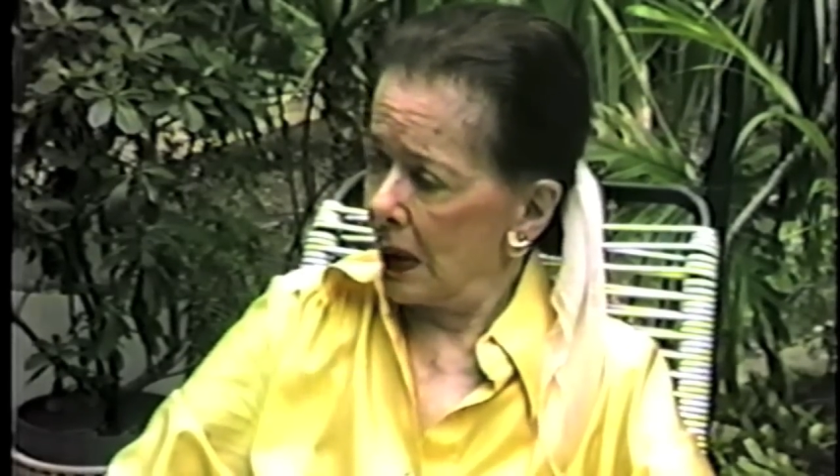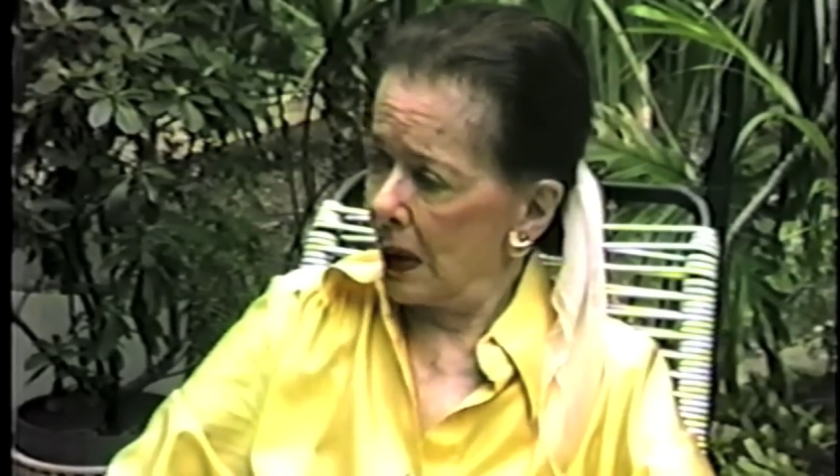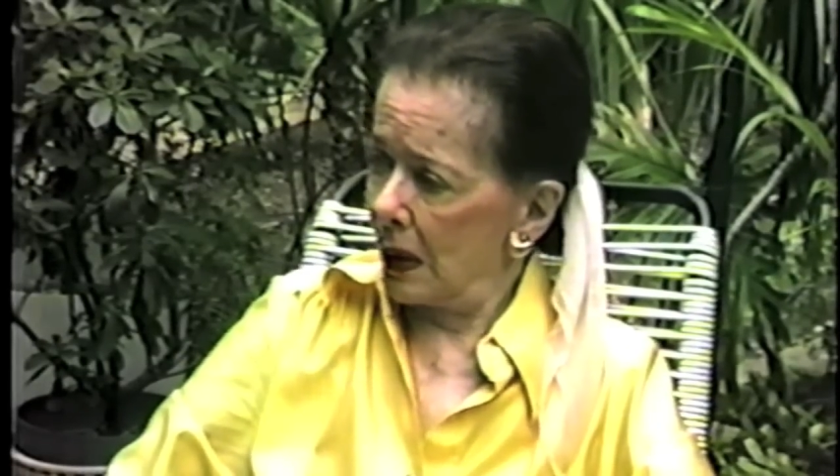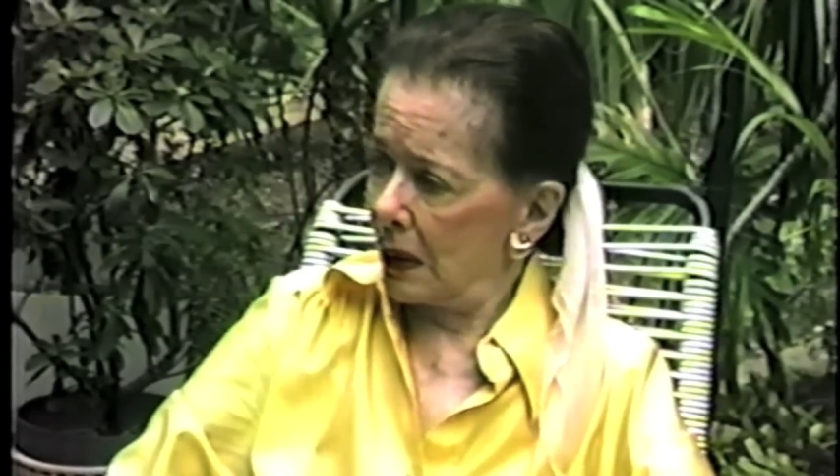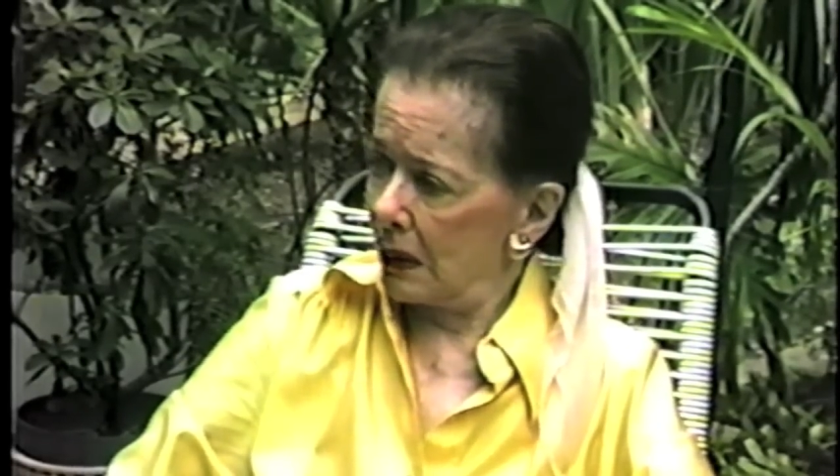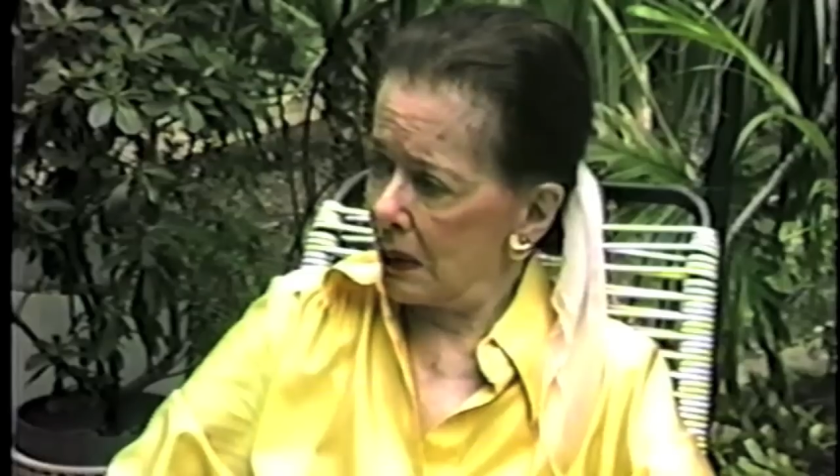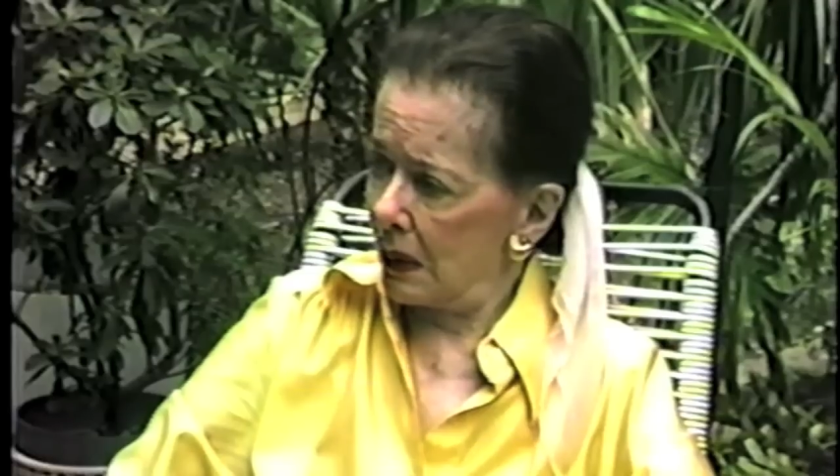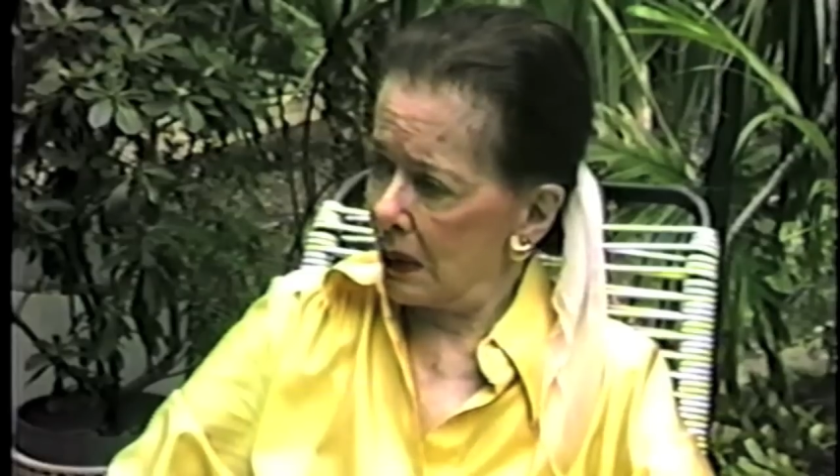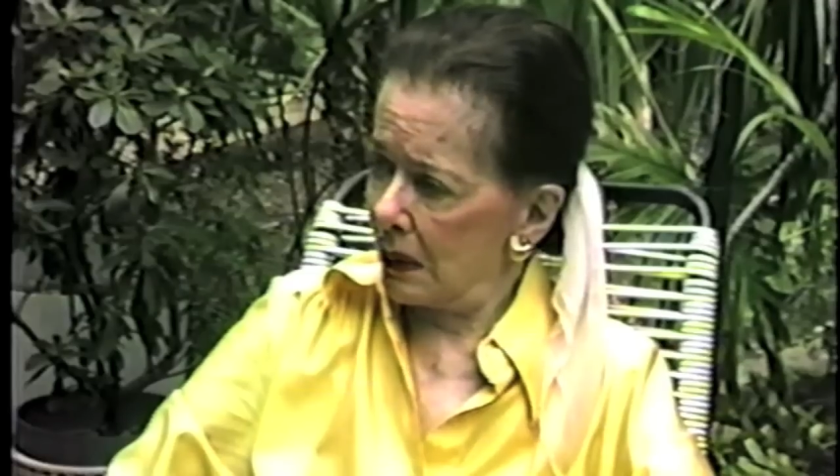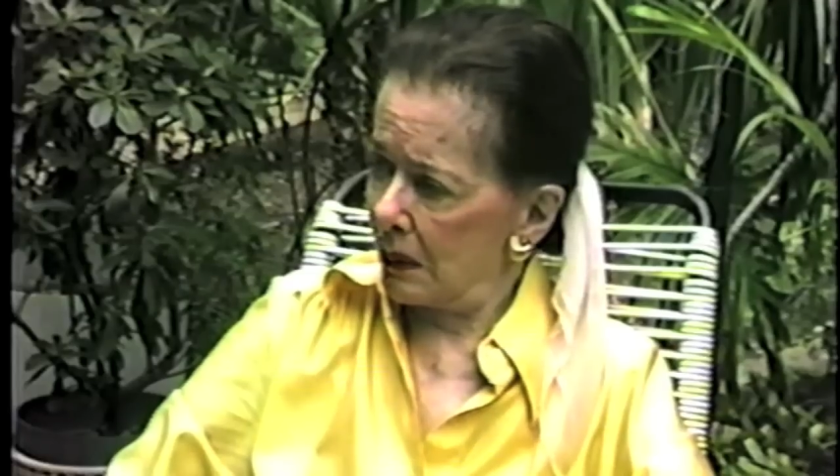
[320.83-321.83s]

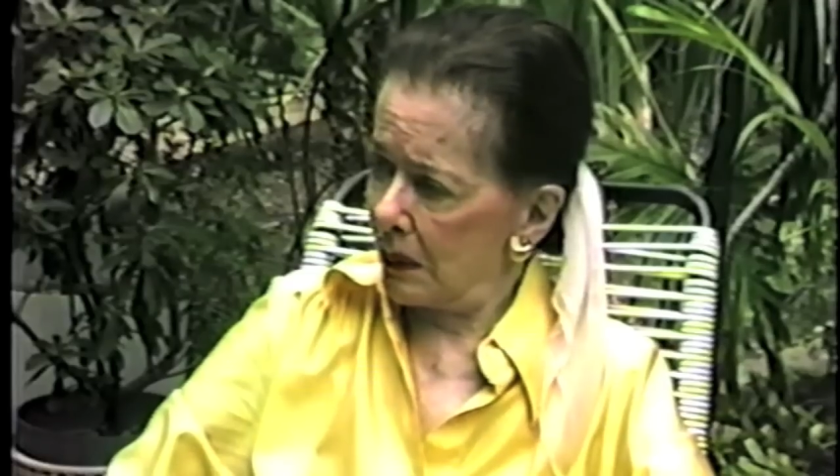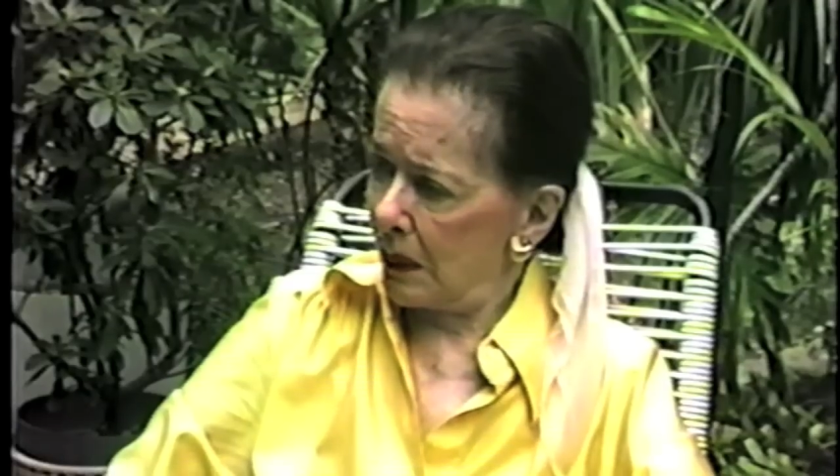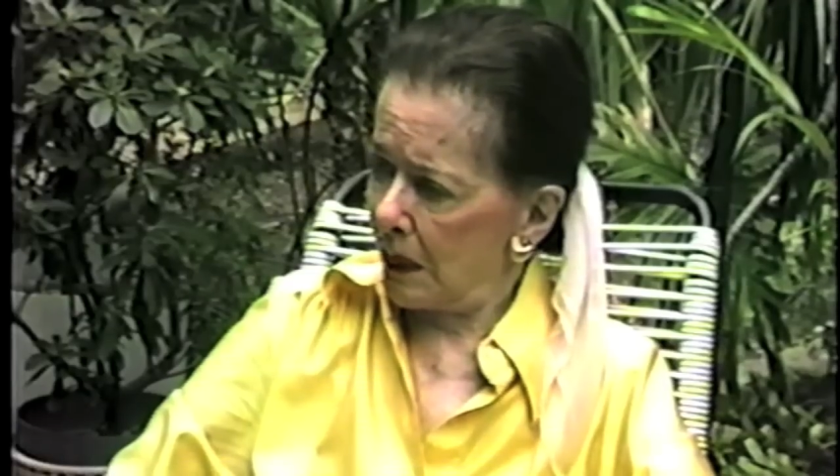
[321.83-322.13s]
And